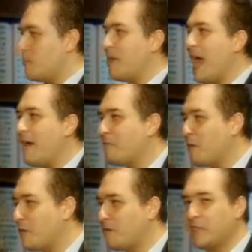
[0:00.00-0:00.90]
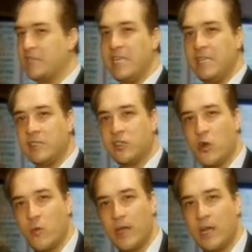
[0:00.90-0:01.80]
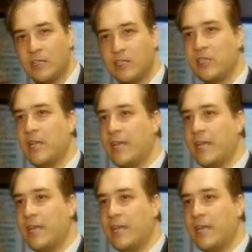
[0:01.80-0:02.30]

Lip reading: We have one of the scenes showing us